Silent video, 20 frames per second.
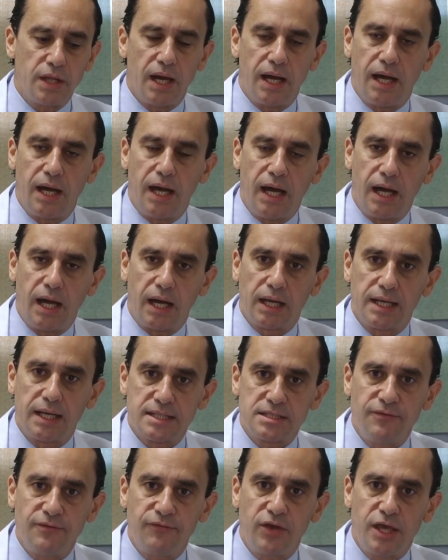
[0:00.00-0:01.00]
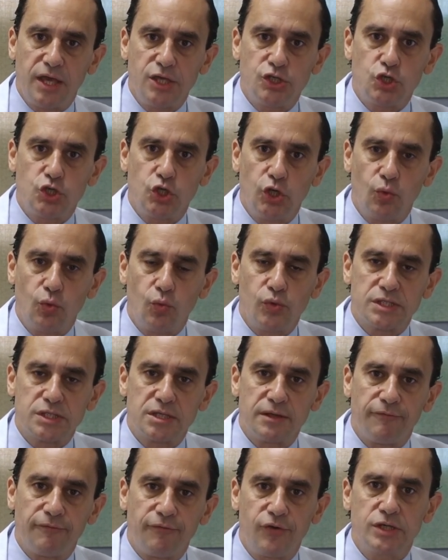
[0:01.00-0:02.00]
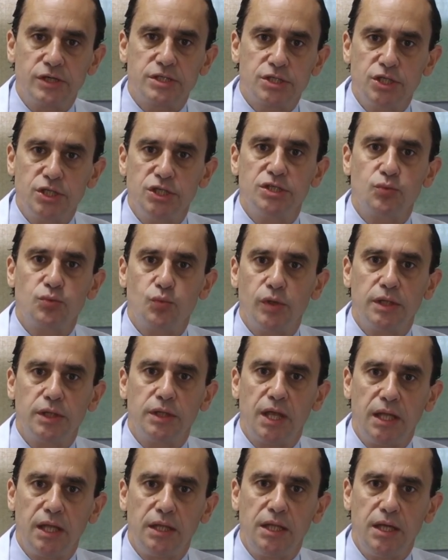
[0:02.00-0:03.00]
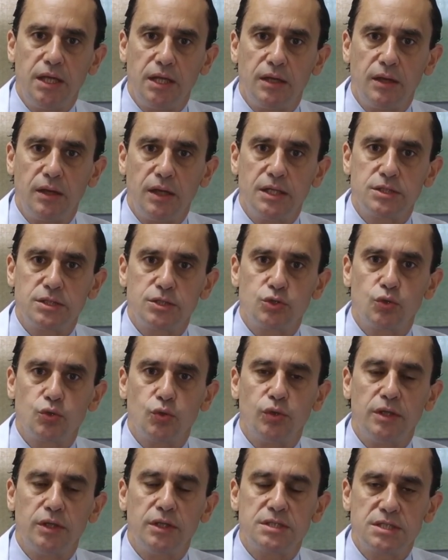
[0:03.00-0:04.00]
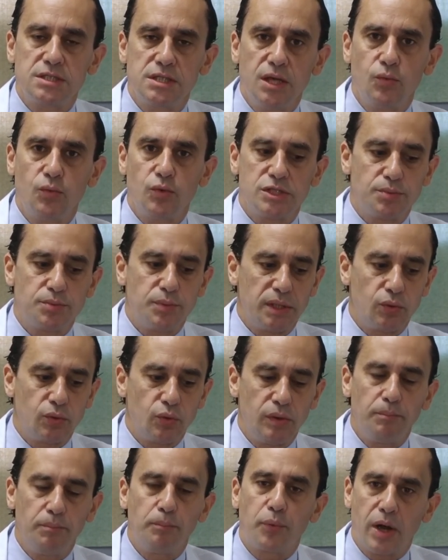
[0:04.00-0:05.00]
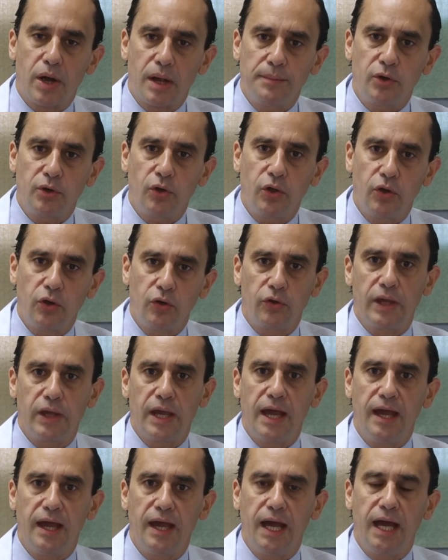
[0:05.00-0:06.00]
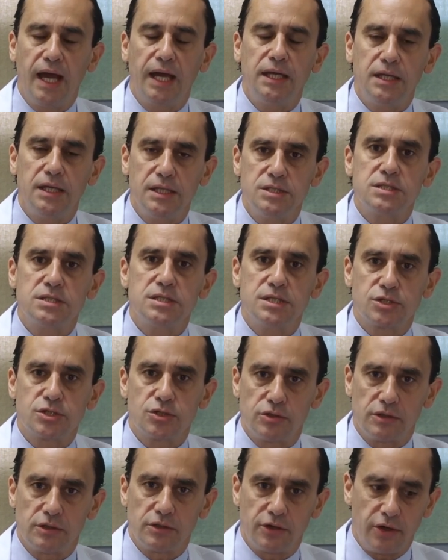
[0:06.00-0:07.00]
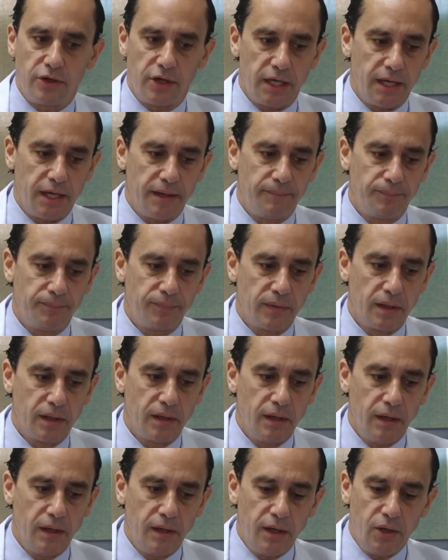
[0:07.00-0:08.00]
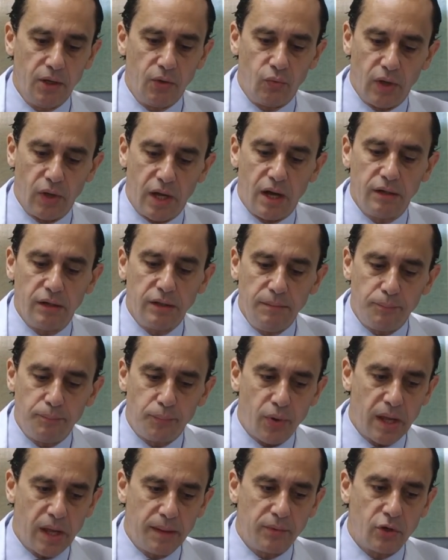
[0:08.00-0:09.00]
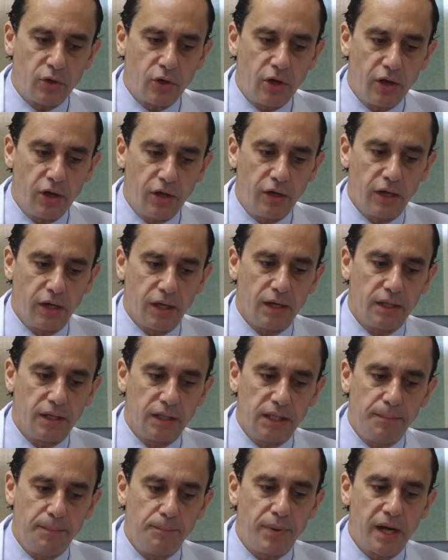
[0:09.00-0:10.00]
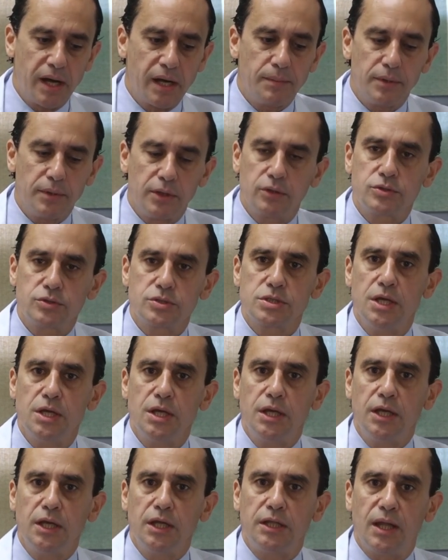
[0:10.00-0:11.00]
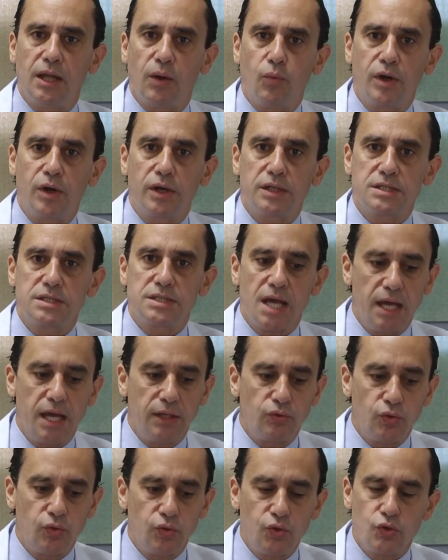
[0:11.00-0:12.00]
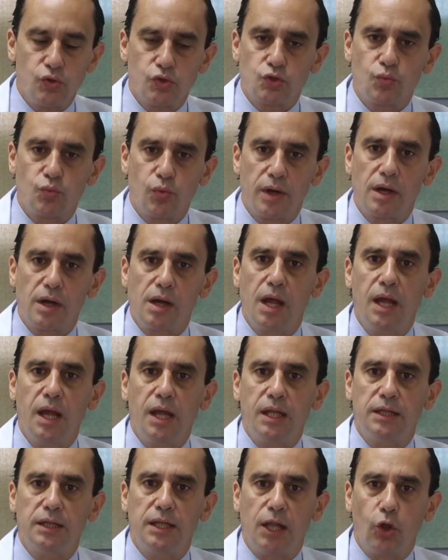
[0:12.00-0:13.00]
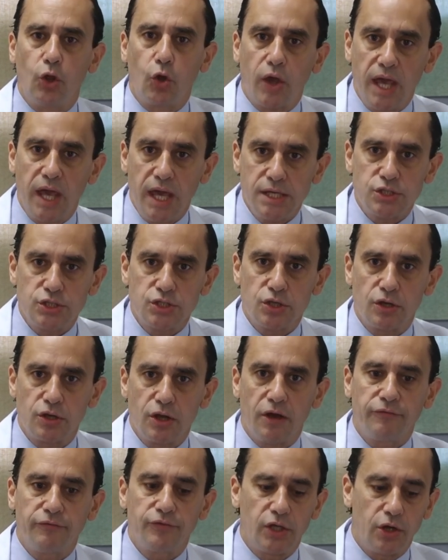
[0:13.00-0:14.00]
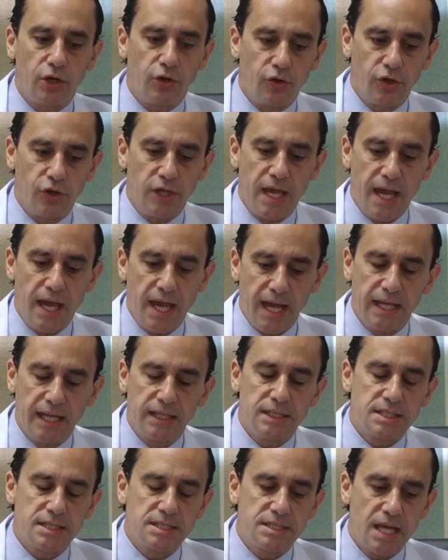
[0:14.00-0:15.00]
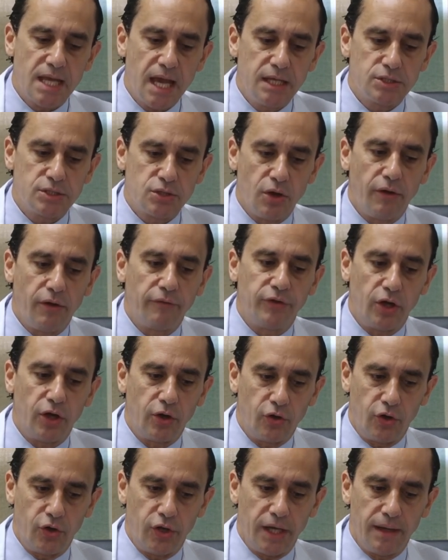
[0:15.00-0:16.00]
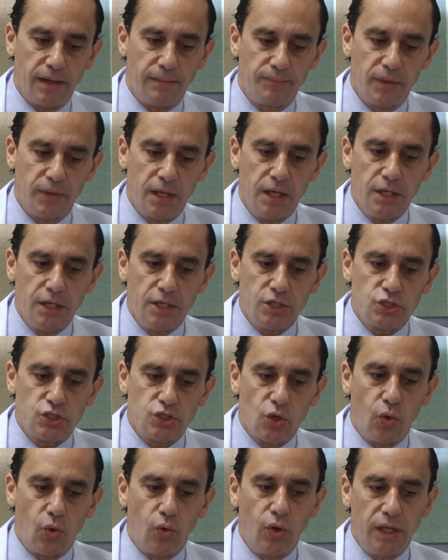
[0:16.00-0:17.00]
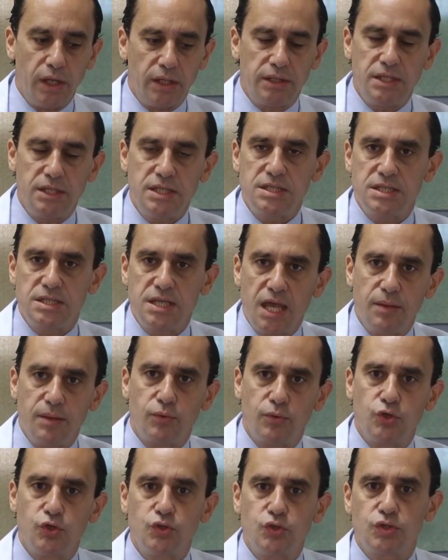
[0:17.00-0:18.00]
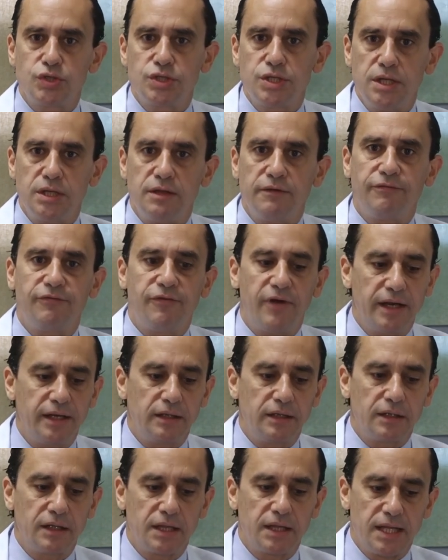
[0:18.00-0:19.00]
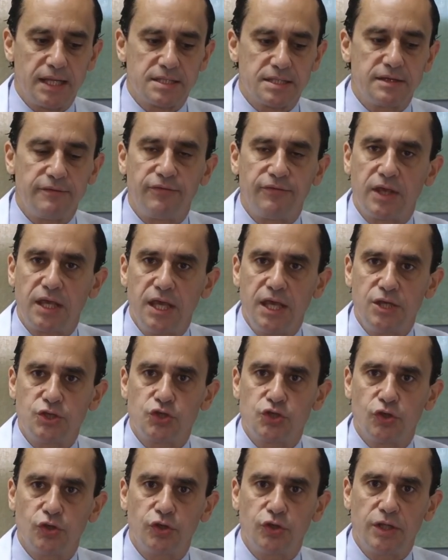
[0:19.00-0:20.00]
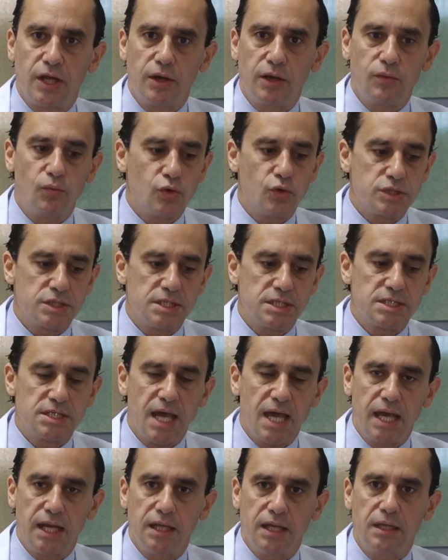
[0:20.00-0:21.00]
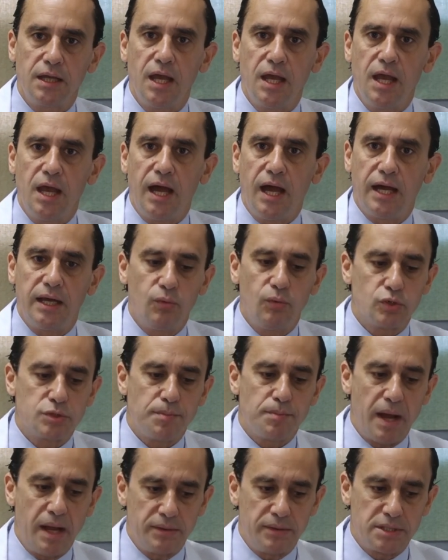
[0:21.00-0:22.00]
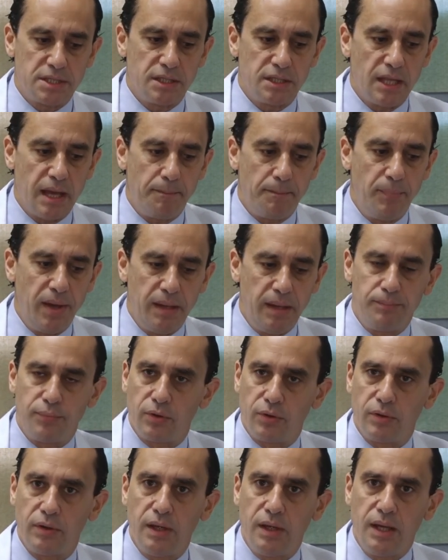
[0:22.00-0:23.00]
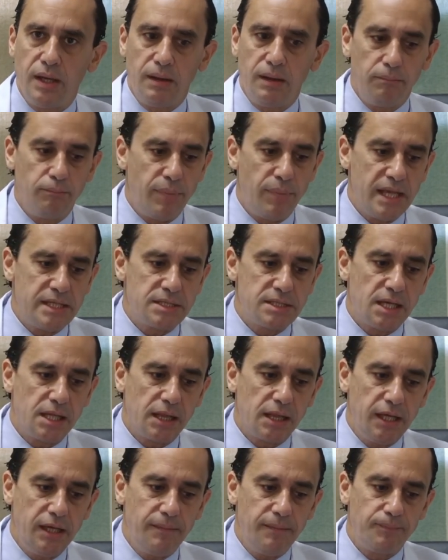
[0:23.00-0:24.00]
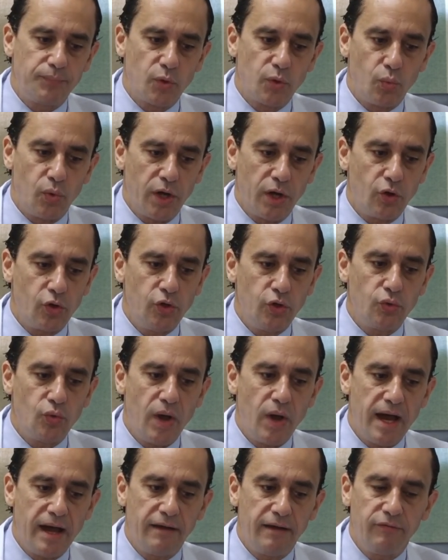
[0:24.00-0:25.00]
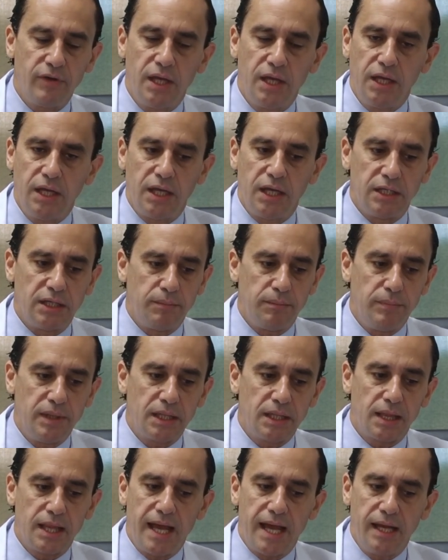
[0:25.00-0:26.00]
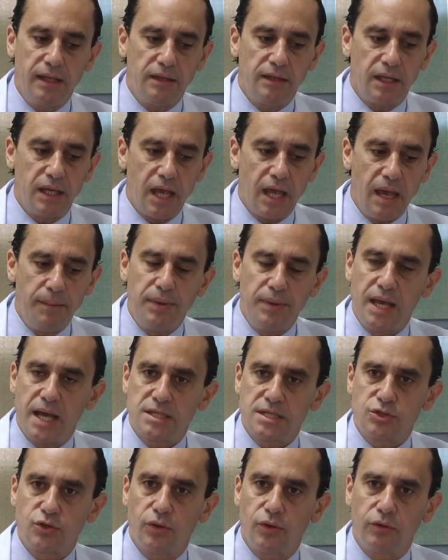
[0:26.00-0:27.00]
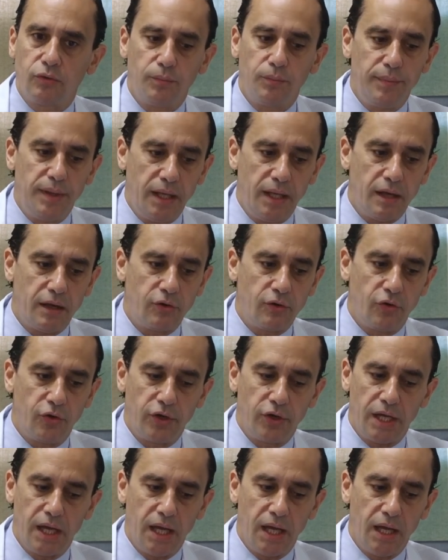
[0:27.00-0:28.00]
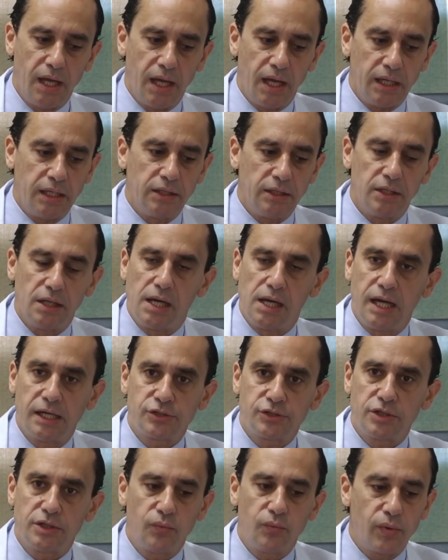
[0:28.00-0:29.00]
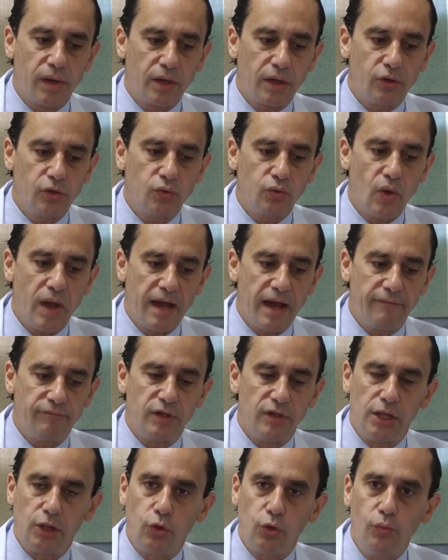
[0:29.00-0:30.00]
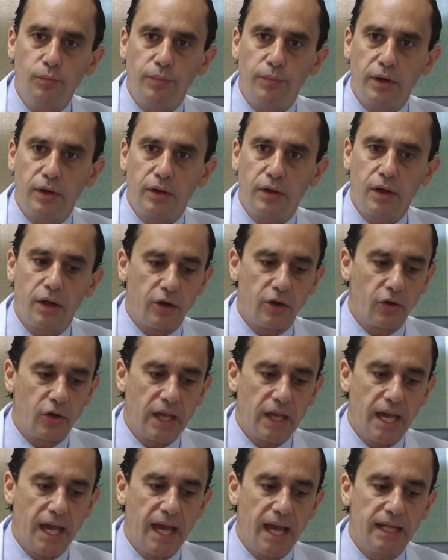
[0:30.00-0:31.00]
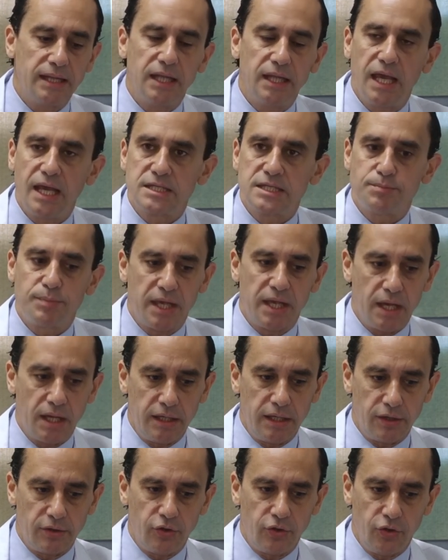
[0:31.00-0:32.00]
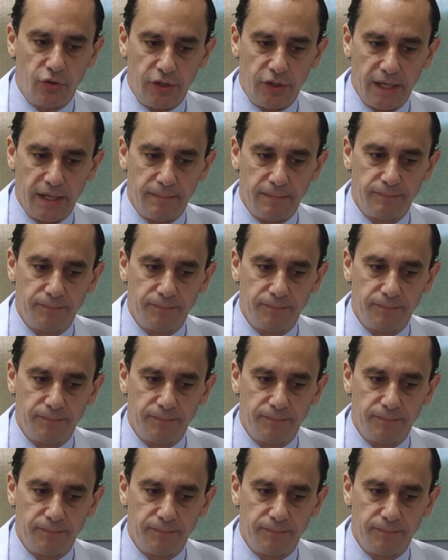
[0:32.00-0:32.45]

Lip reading: a classification in which the first thing they did is to distinguish between primary hernia and incisional hernia. Regarding primary hernia, the variables that were decided to use were the location of the hernia and the size of the hernia. So in this table, you see the final classification that it was decided and it was published in that paper. Basically, we're going to have in the midline the epigastric or the umbilical hernia, and in the lateral we're going to have the lumbar hernia and the Spigelian hernia.